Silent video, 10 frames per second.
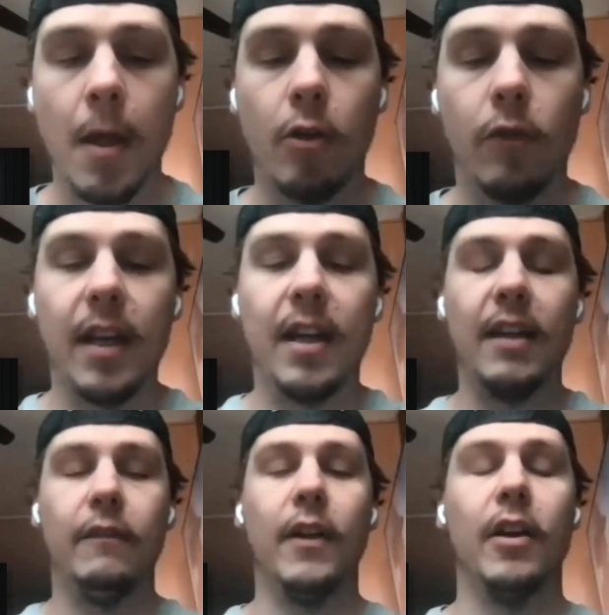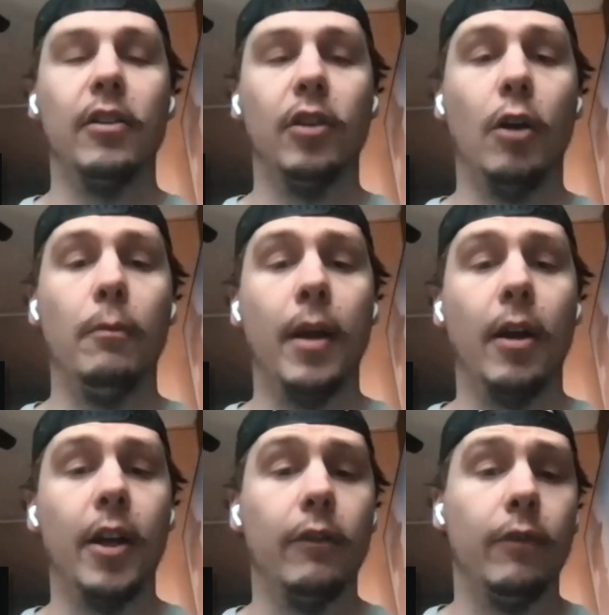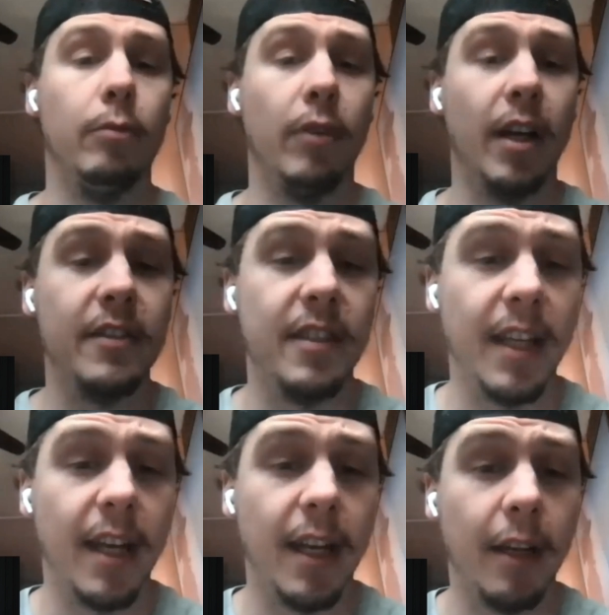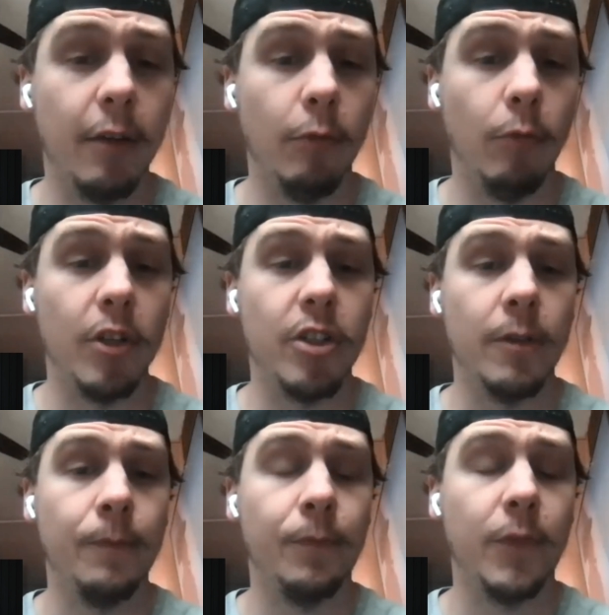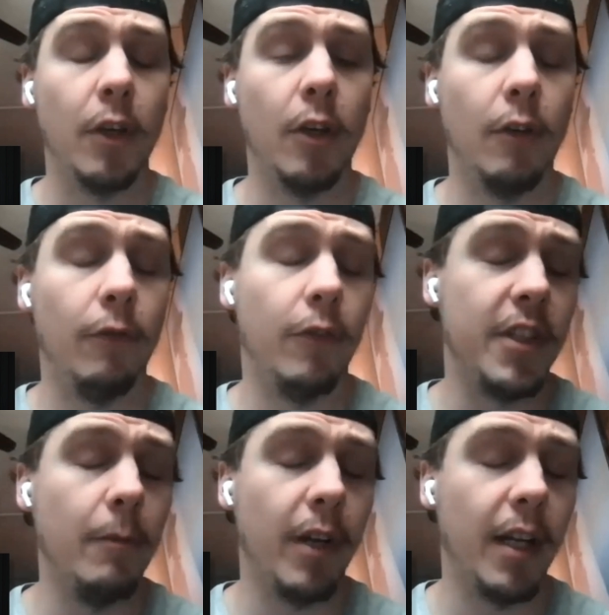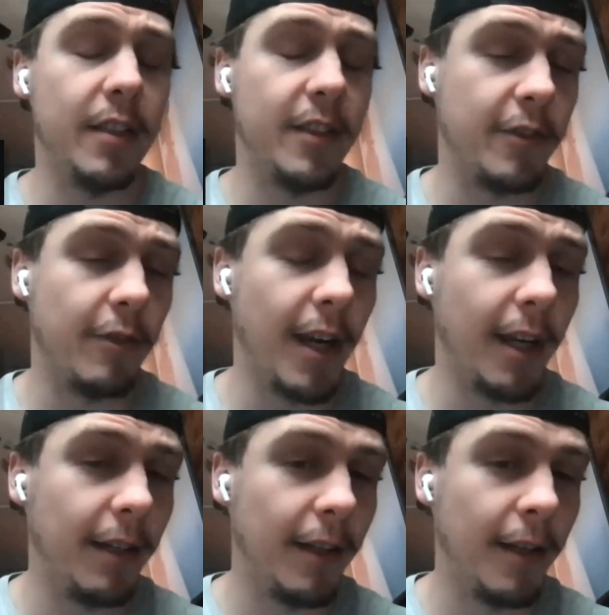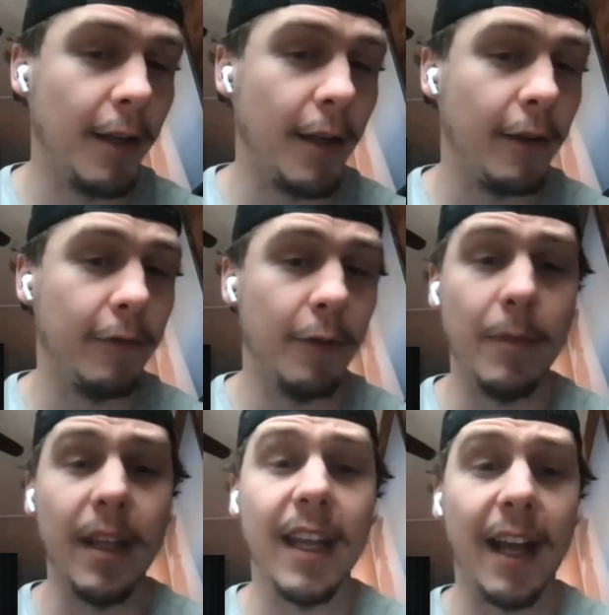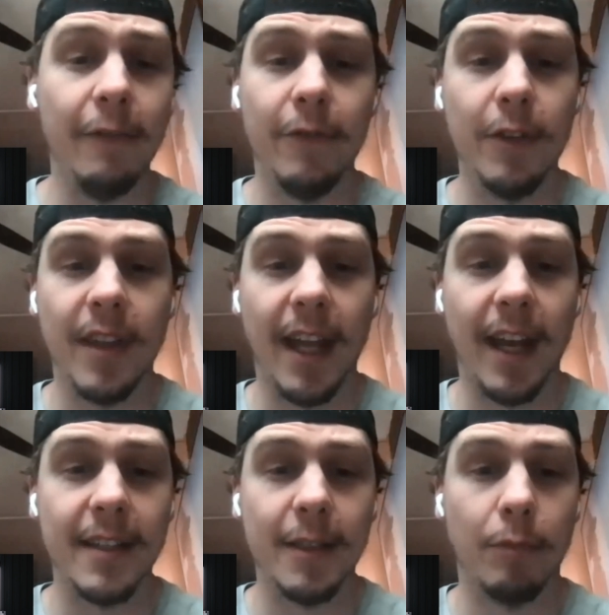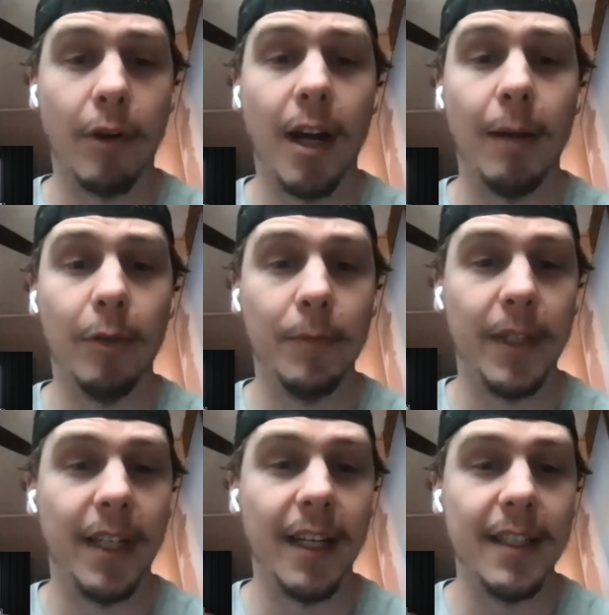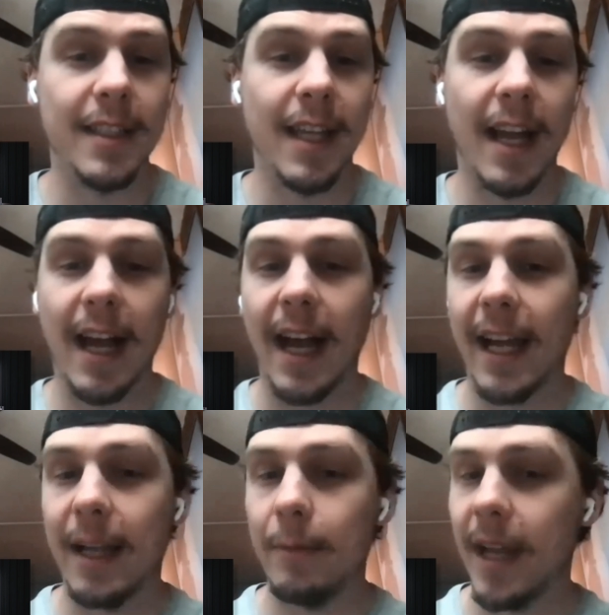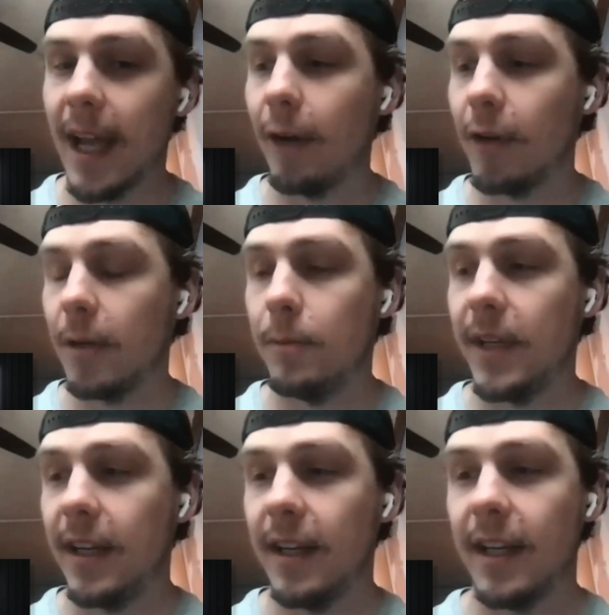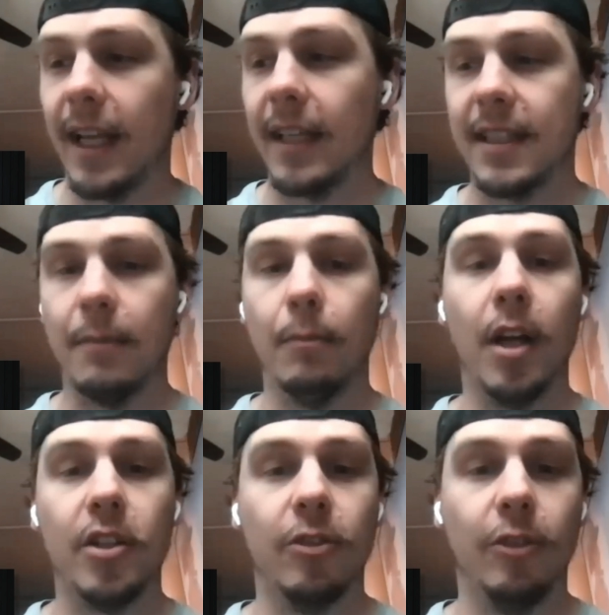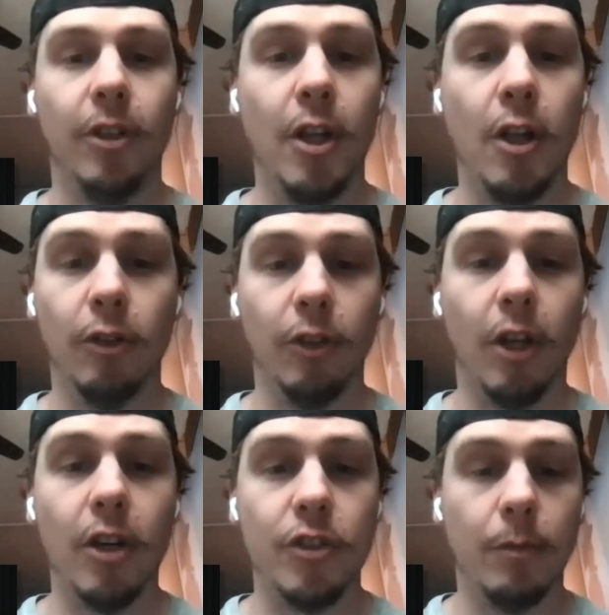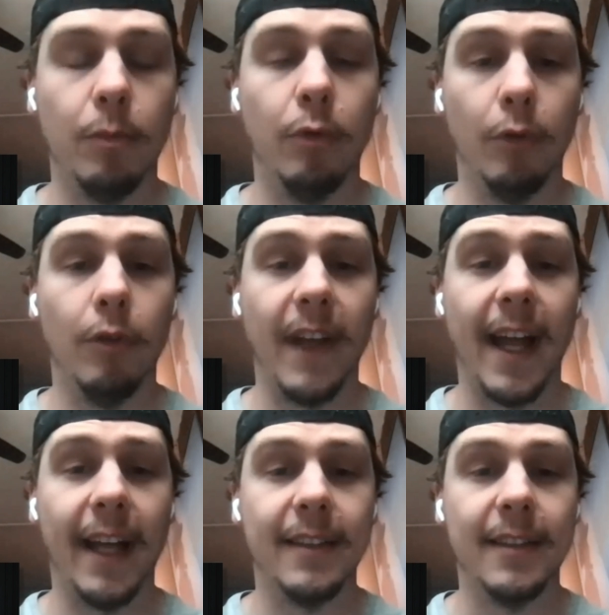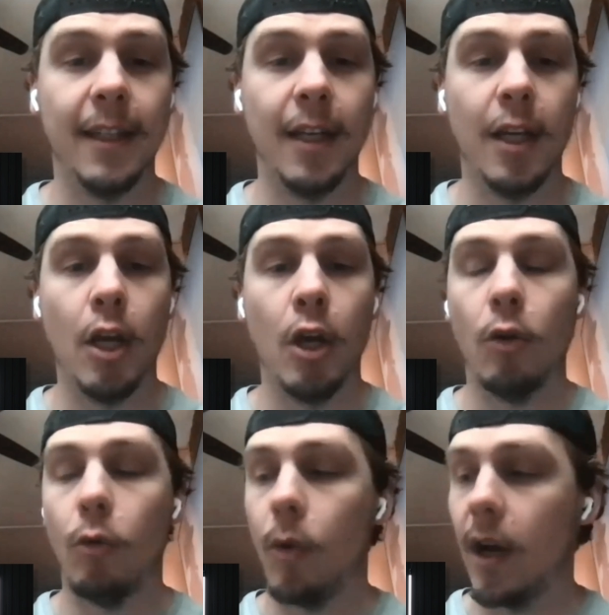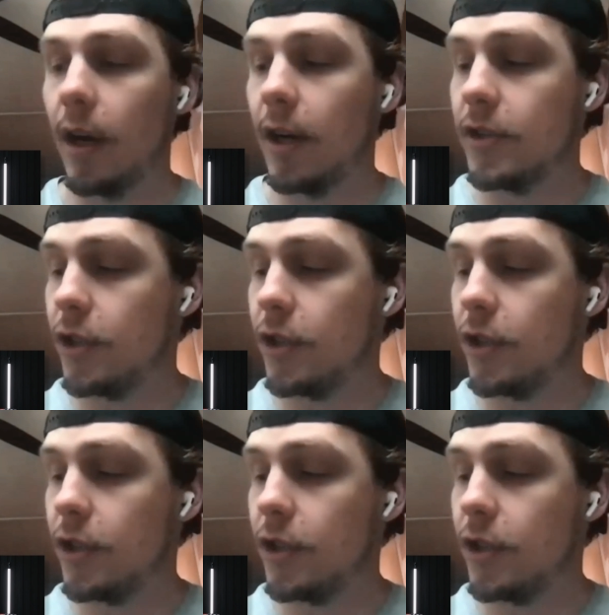created a very low barrier for brands to get in, which for some brands is great. For me, I view that as a problem because I am now competing against a much larger pool of ads. Whereas